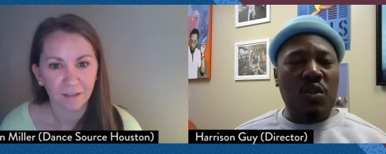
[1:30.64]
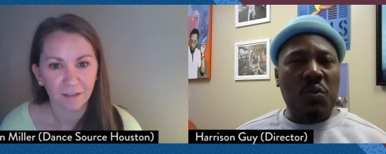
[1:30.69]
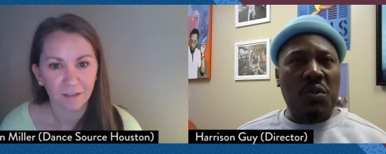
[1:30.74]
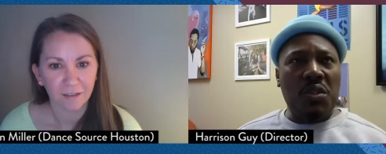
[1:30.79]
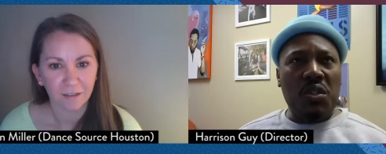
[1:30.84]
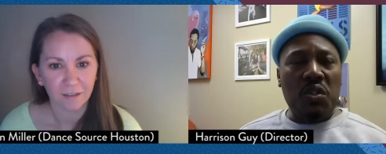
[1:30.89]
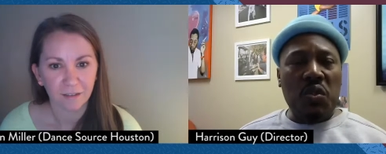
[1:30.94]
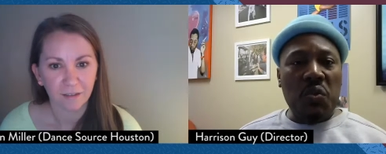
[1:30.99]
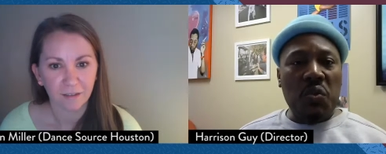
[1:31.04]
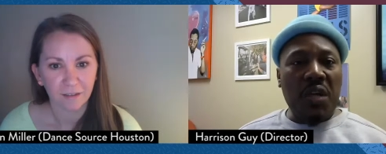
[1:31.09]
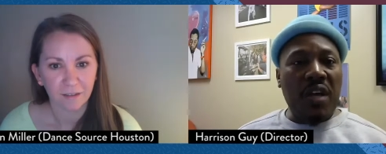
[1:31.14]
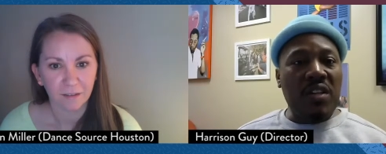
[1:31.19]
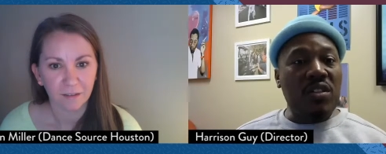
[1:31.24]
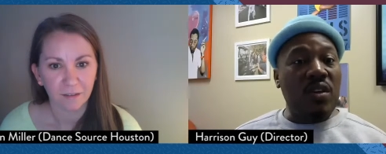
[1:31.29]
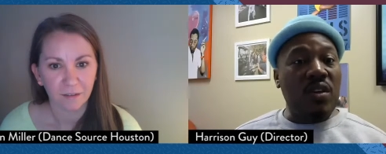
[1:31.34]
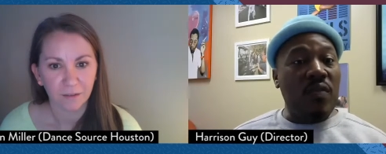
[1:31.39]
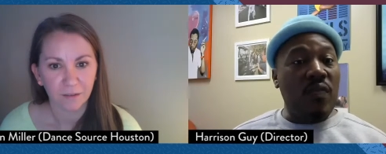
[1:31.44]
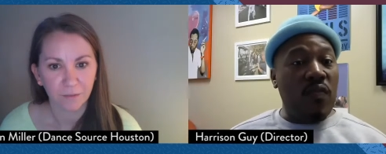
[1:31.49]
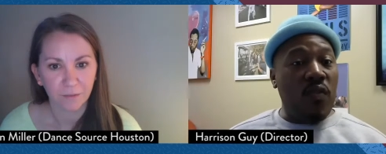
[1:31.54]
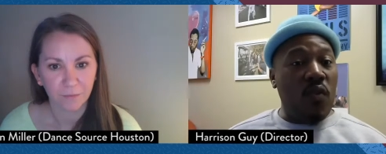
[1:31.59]
Speaker 1: It was in
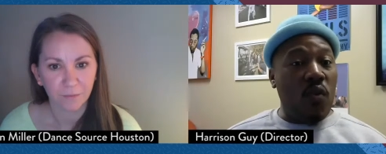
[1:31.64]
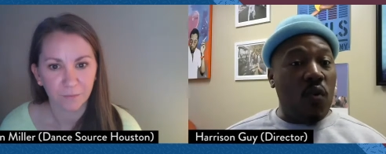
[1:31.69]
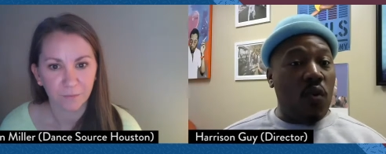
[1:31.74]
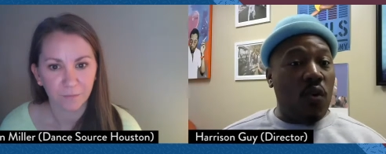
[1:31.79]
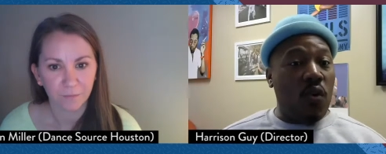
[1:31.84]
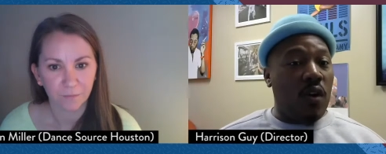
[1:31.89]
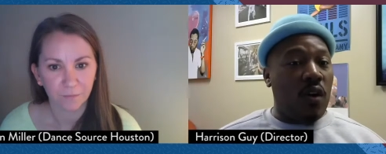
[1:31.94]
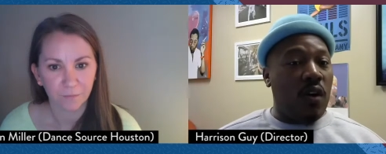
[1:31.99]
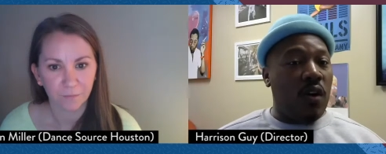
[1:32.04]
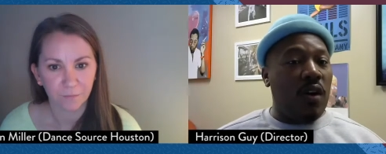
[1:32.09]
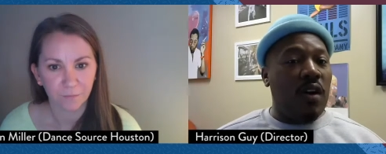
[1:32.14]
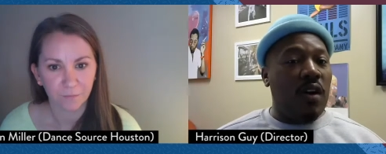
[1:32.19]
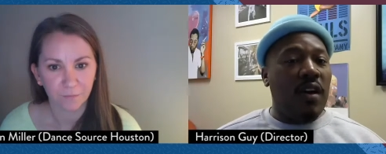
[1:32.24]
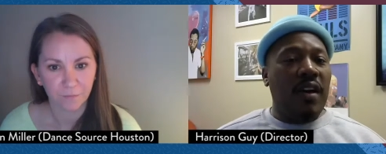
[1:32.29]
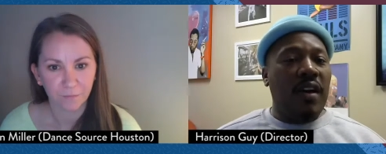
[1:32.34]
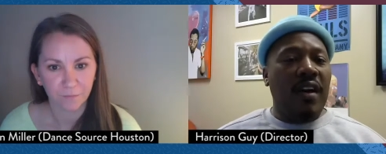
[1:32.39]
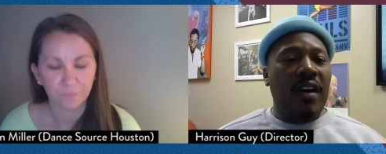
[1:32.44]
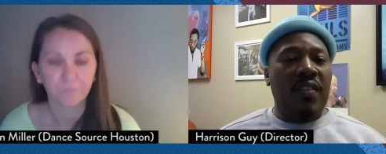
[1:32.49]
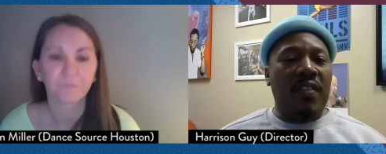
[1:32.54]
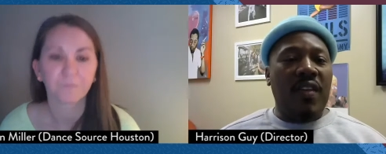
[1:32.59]
2004
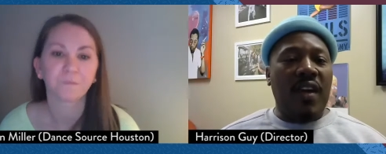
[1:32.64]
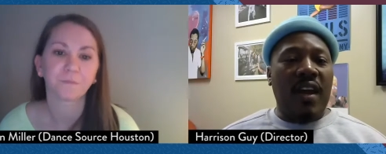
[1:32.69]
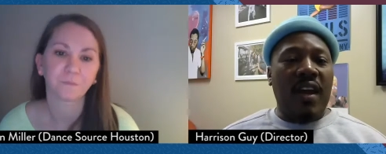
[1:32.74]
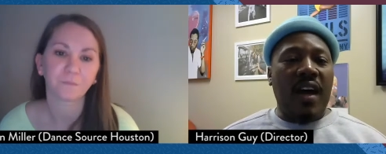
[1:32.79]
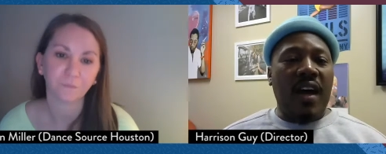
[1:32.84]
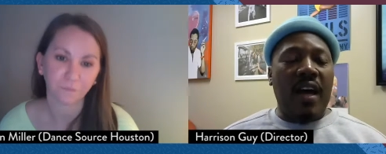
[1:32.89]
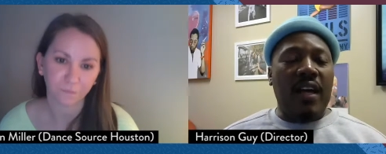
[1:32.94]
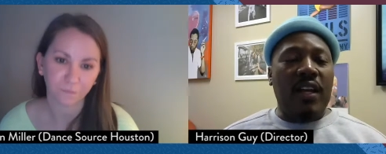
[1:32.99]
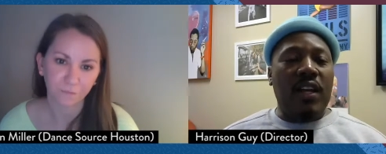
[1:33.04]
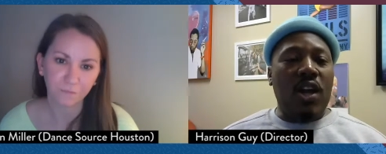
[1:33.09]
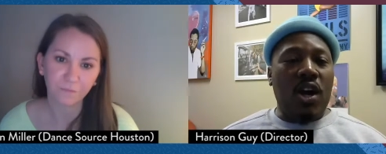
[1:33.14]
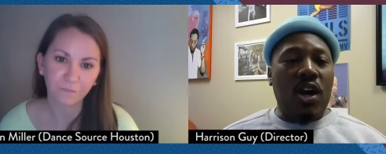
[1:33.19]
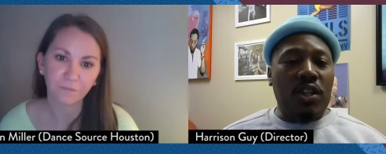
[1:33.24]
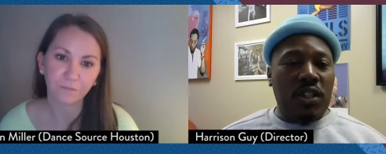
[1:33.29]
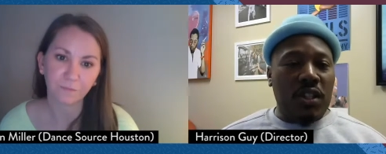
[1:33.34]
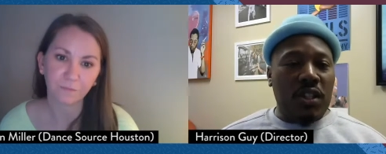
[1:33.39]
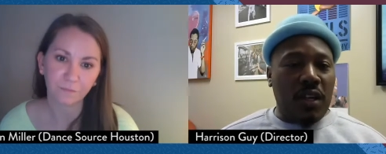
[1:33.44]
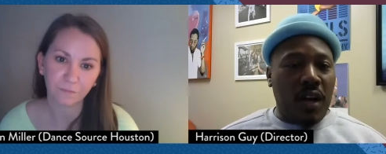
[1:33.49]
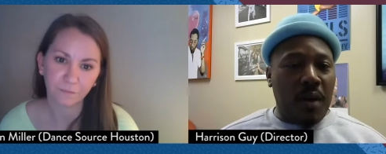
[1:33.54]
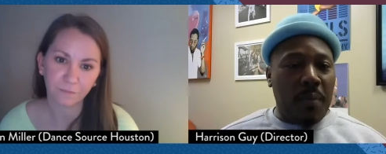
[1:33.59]
that I
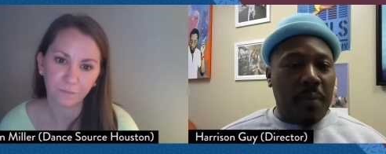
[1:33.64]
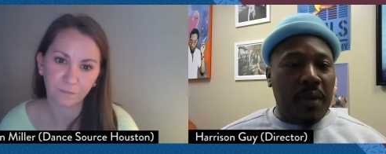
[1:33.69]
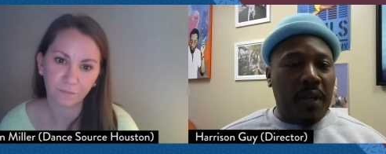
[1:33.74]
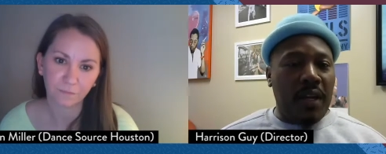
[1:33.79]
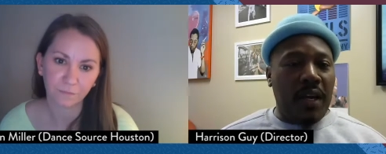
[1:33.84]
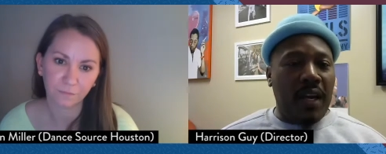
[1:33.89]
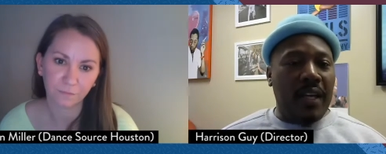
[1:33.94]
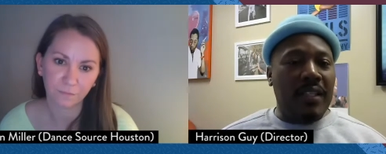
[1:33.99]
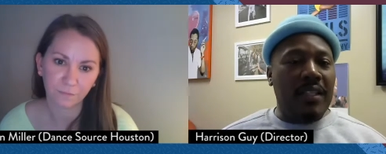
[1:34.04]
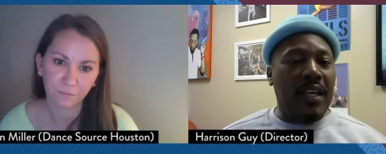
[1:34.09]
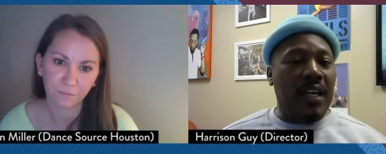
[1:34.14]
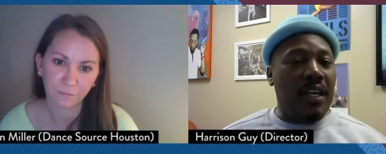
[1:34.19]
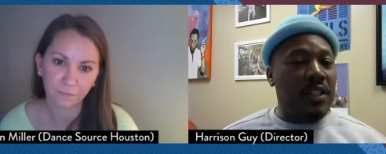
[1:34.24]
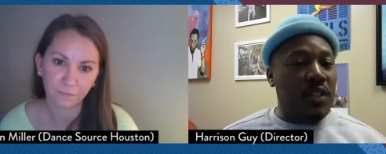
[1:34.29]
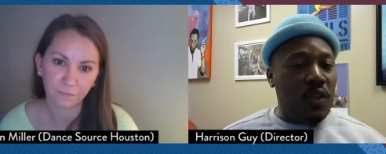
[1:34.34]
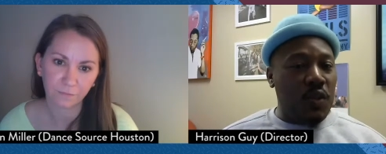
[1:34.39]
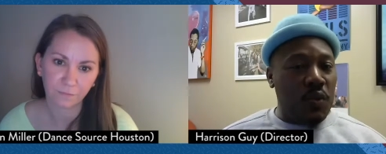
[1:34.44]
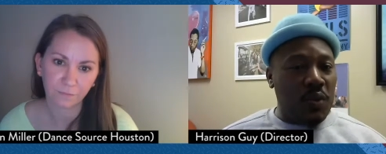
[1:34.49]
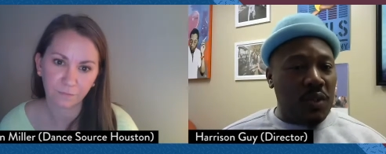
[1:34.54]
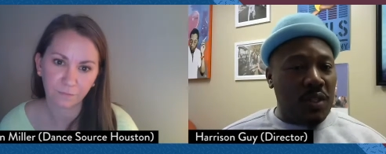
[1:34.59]
launched the company at Dance
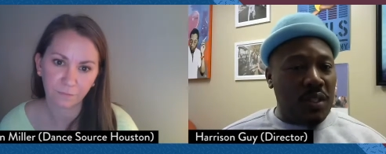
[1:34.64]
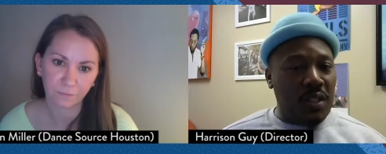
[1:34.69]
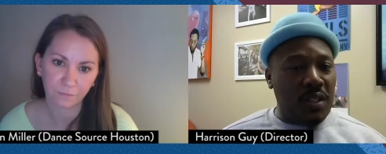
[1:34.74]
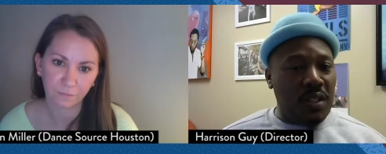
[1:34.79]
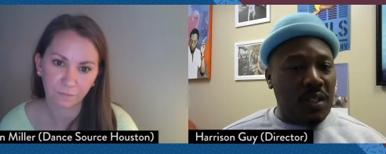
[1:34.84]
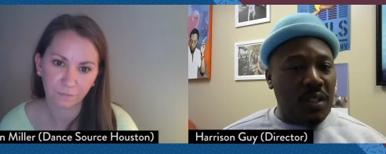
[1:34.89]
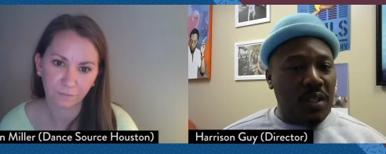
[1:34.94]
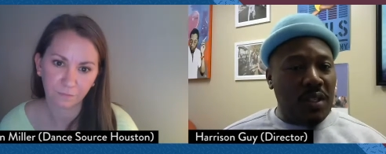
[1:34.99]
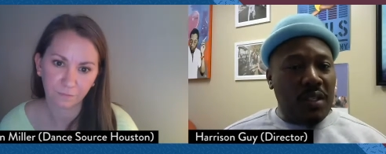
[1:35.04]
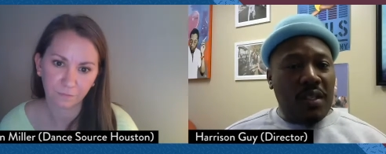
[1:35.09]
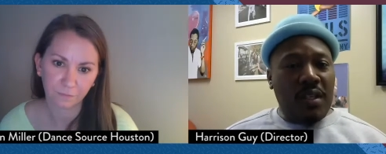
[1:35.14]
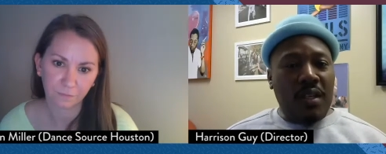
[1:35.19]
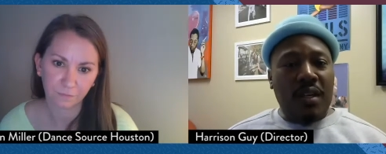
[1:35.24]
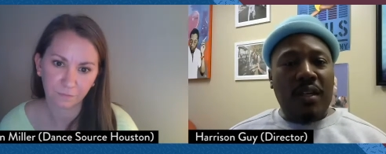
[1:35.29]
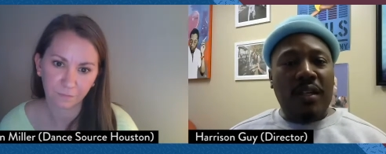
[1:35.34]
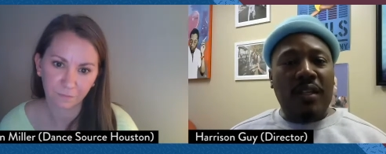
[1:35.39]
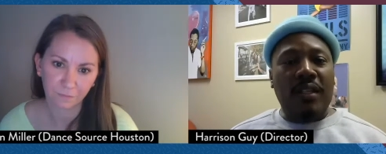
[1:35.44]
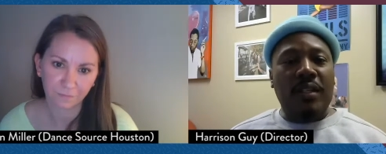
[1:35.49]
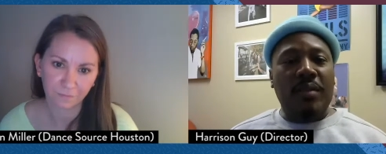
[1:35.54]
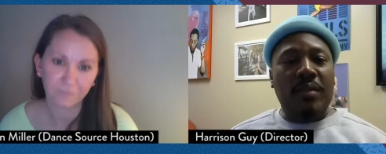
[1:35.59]
Houston,
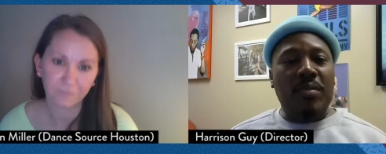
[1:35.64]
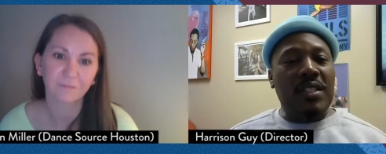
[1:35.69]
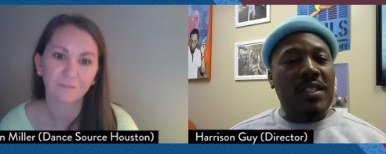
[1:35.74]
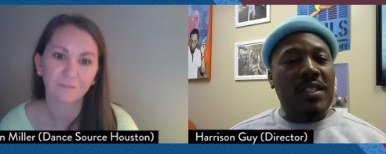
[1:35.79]
um, the